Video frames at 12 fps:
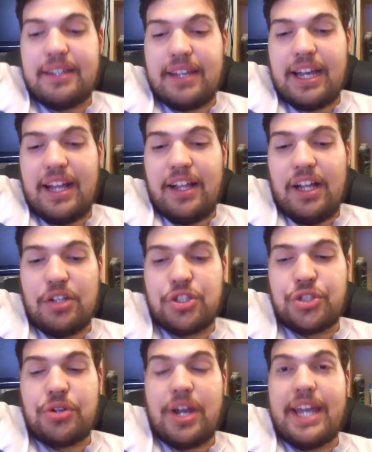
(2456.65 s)
I'll
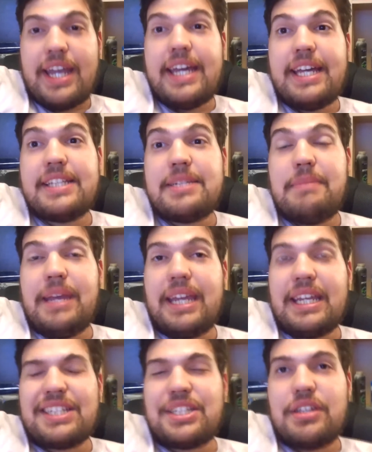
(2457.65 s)
try to
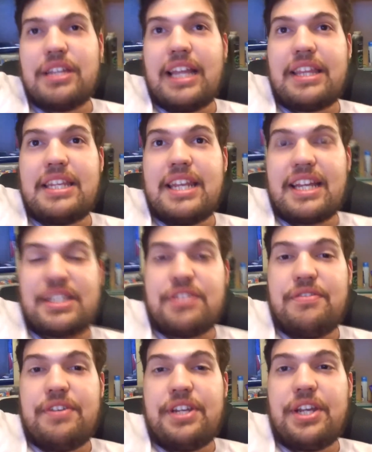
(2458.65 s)
make it so that the next
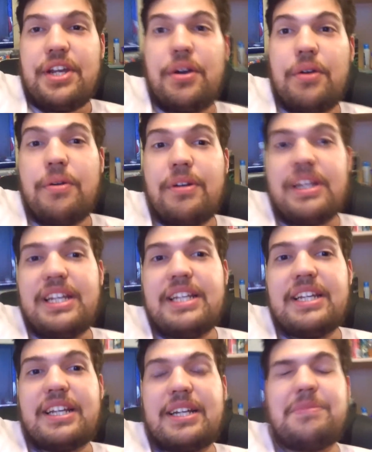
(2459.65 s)
video,
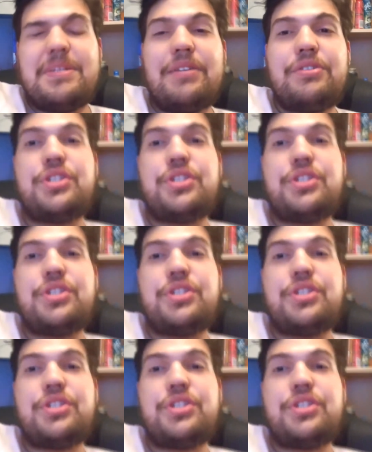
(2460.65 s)
it comes out